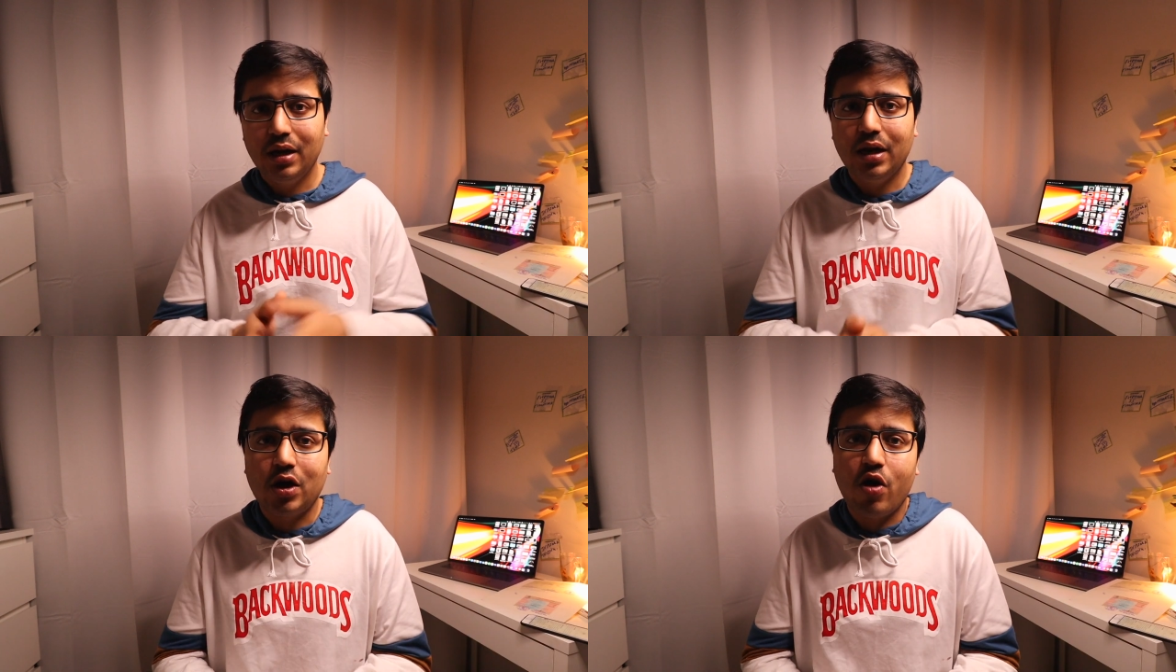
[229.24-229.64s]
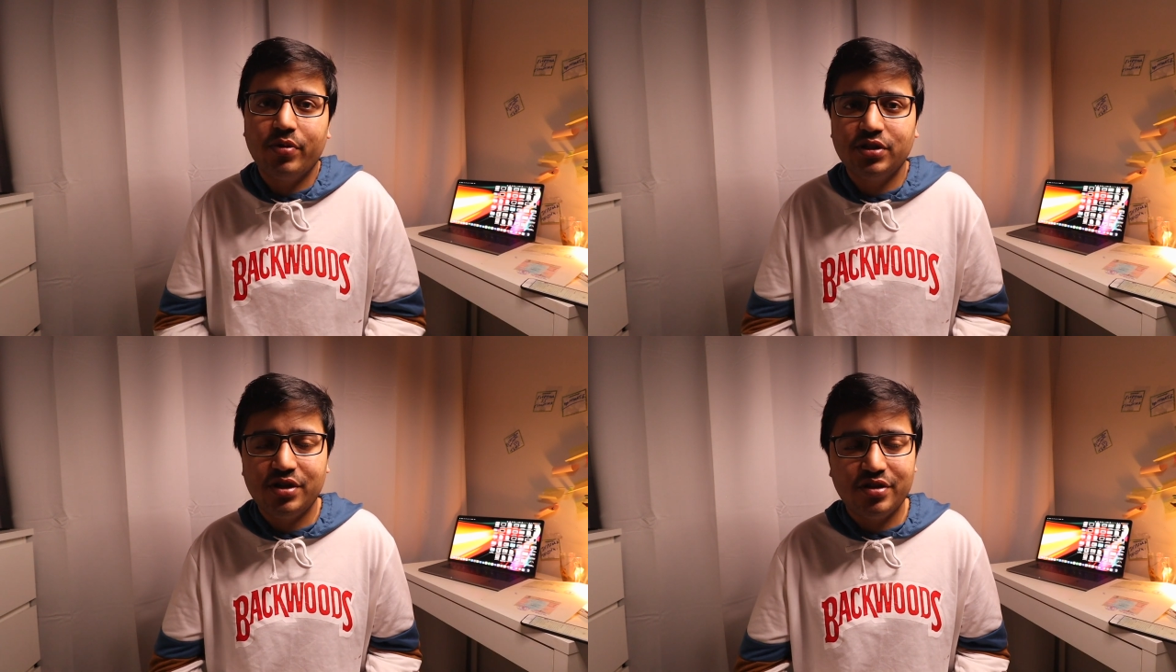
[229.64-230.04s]
like how
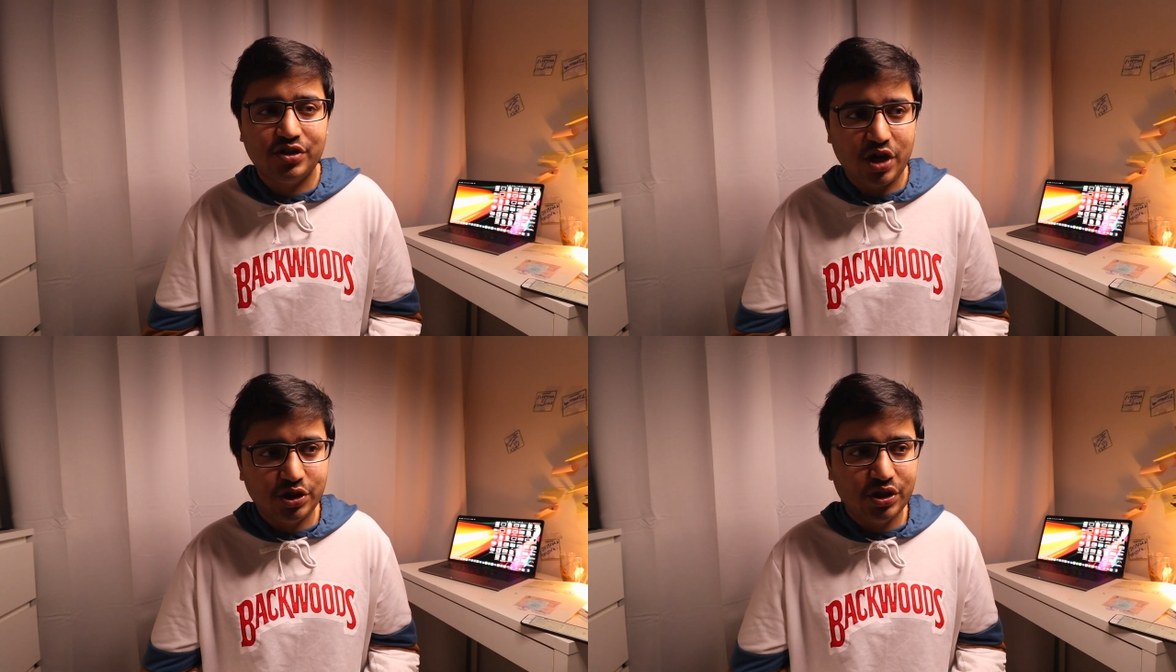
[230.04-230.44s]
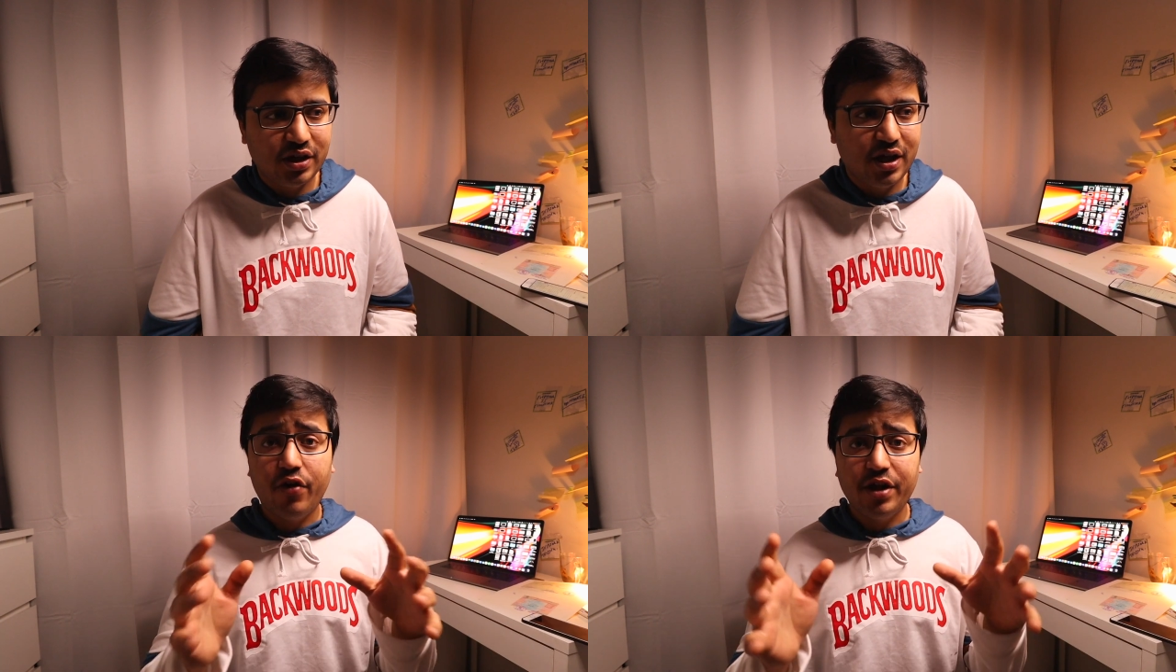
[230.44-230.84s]
much he's charging.
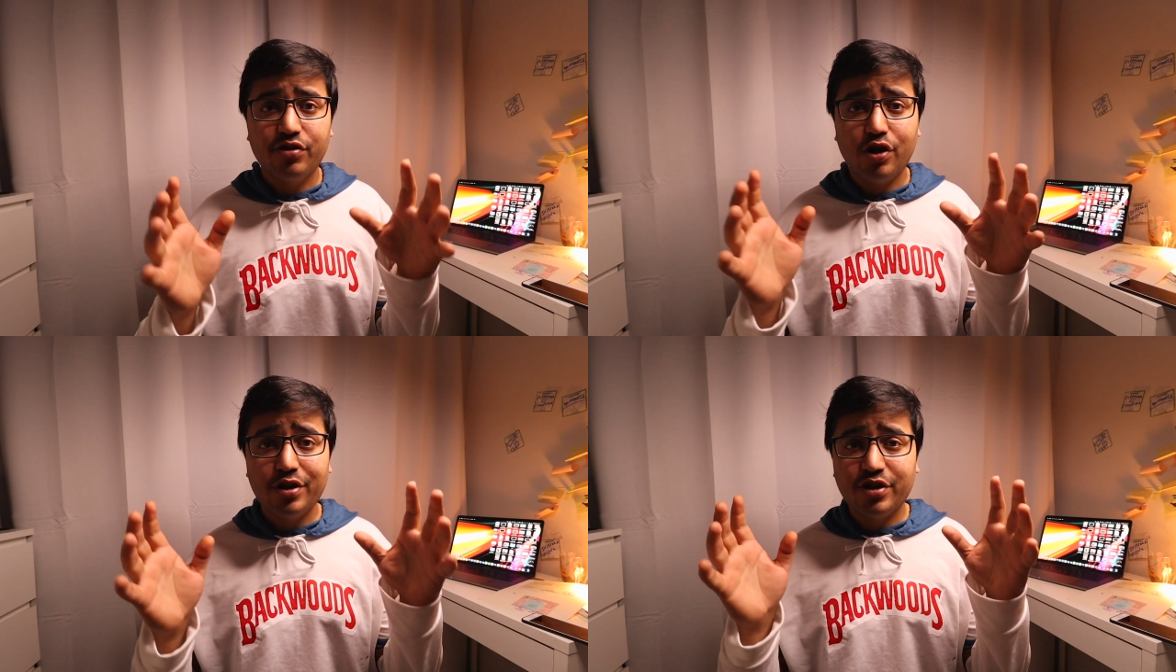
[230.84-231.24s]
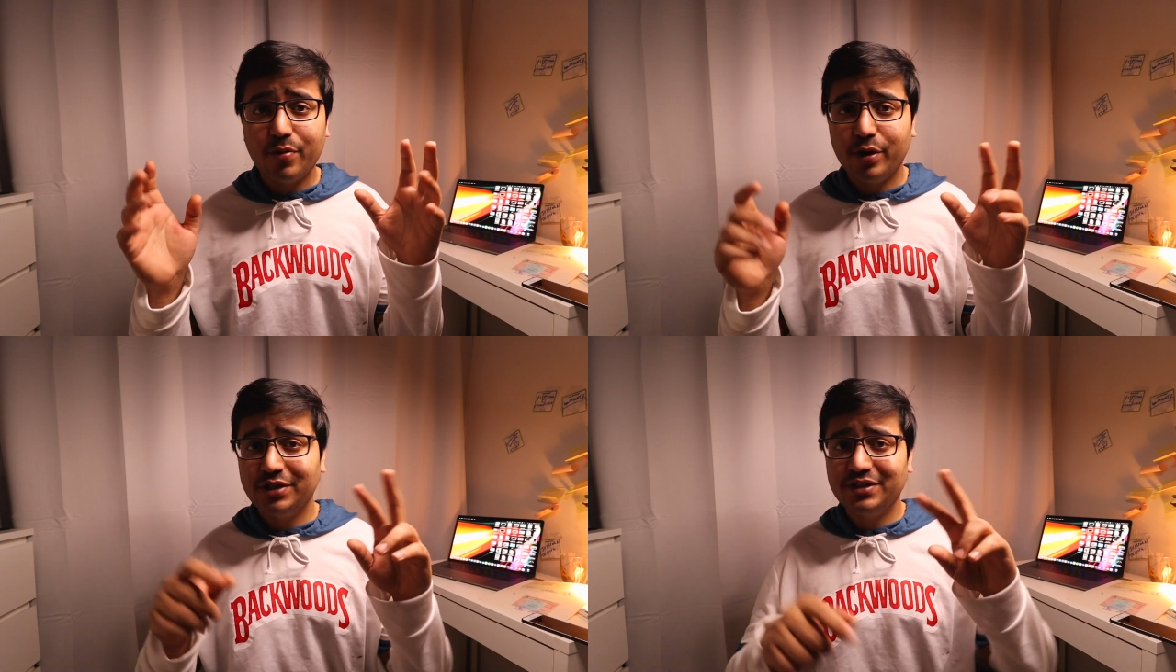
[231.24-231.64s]
Alright, so now let's talk
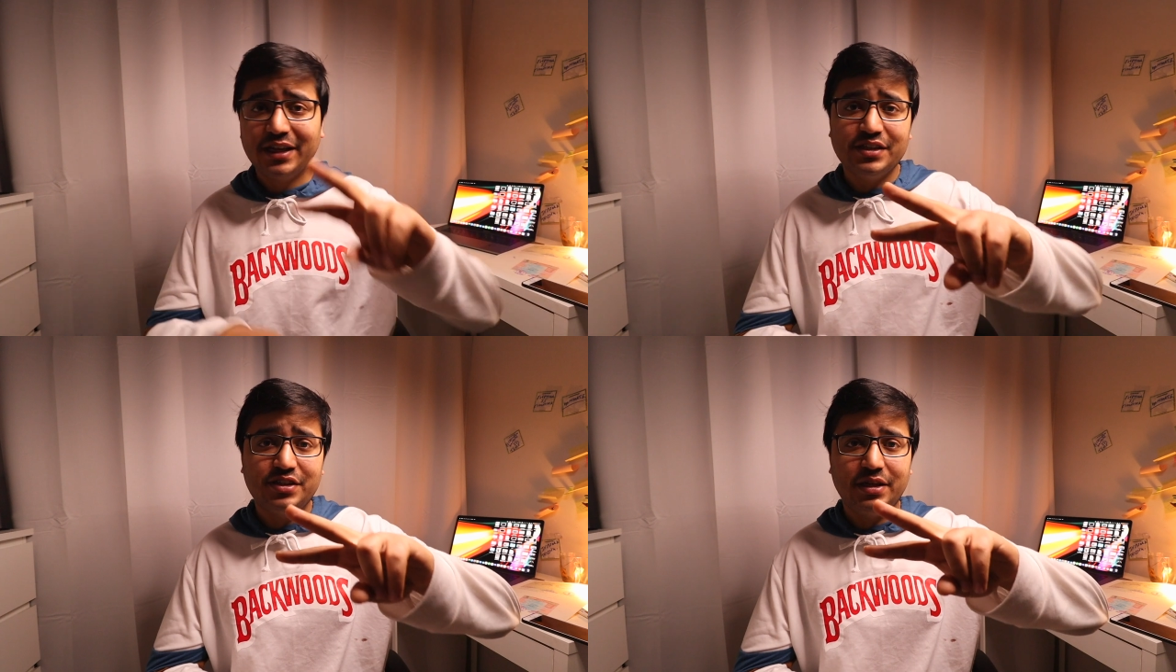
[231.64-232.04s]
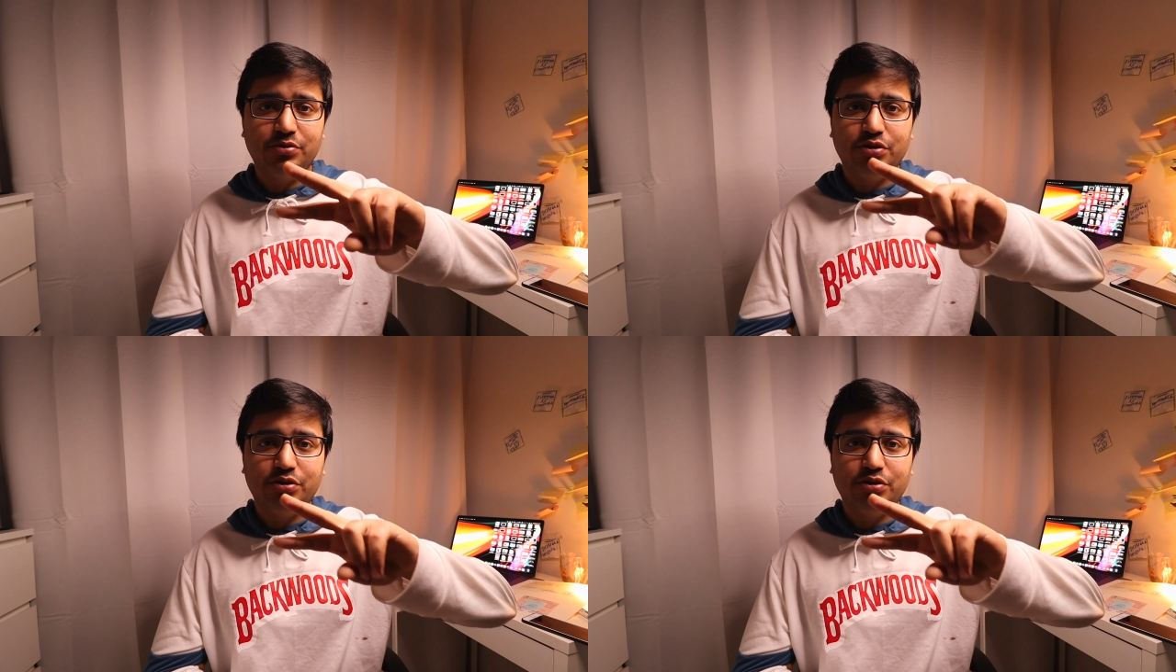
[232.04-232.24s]
about the second step.